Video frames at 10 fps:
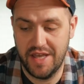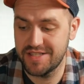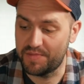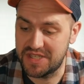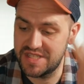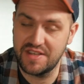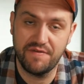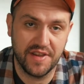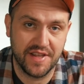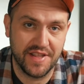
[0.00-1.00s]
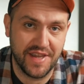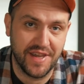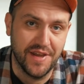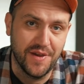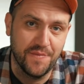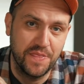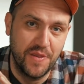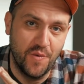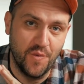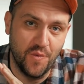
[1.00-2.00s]
specifically
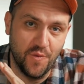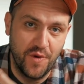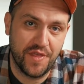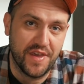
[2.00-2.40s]
with